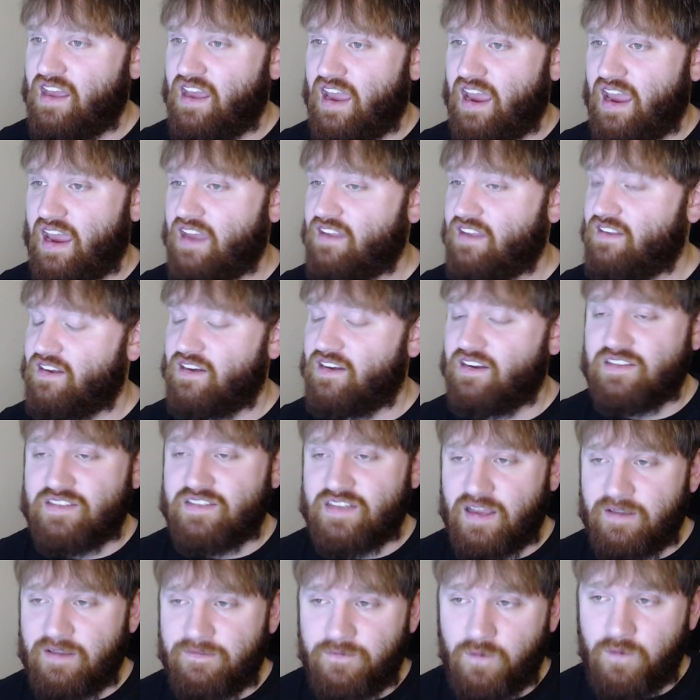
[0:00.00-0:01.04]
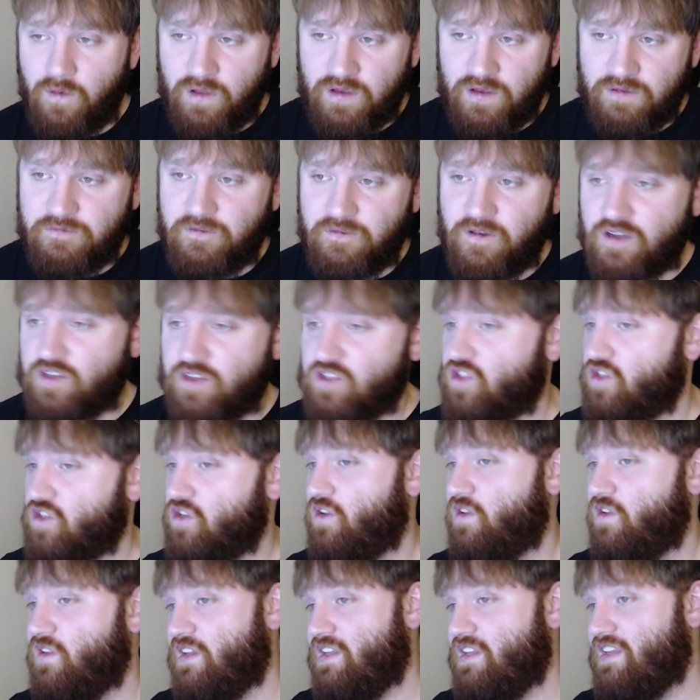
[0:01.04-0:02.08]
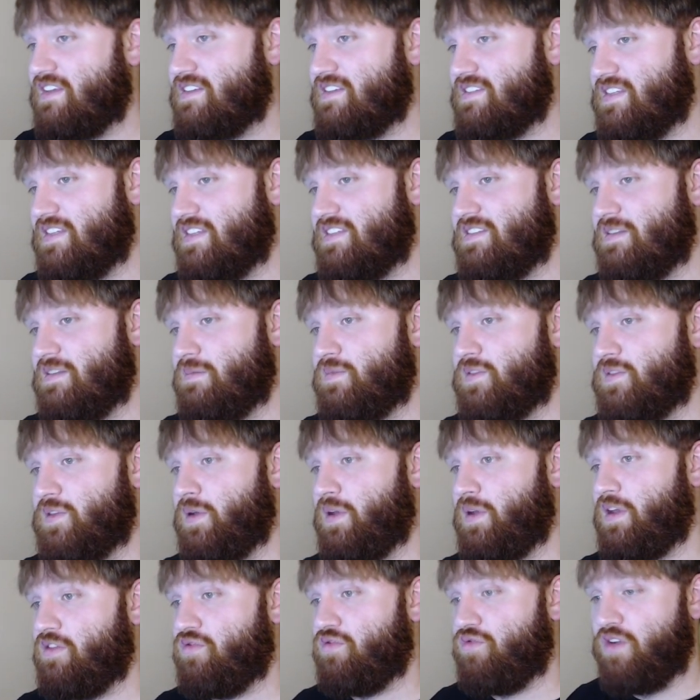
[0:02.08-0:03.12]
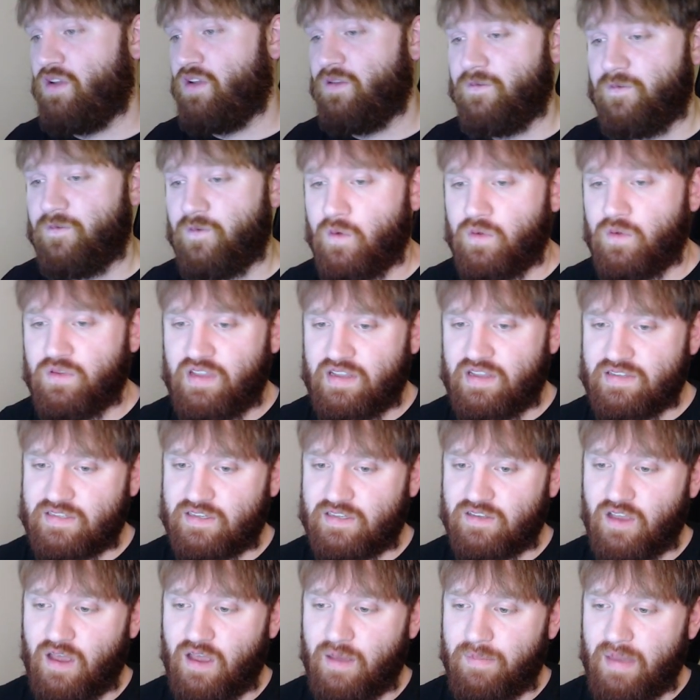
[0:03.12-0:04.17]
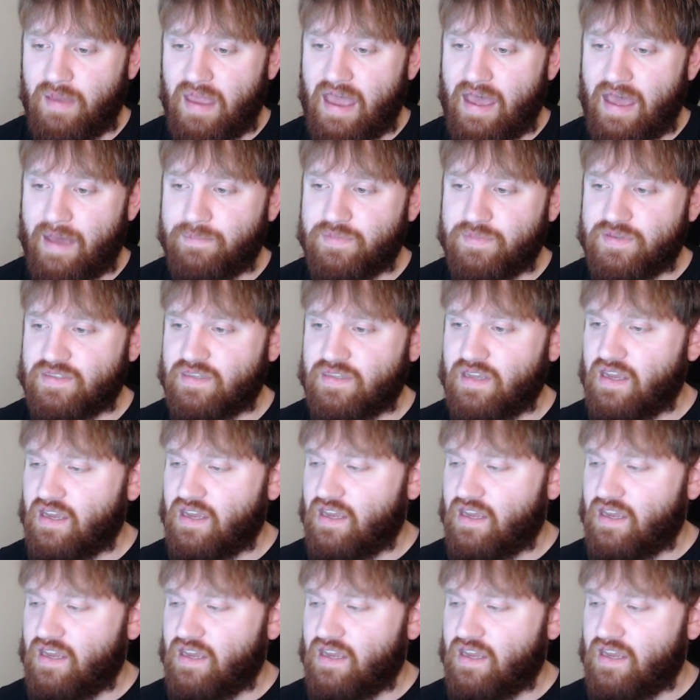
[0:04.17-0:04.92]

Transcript: And it is a fully functional Linux system, so it can run full desktop apps.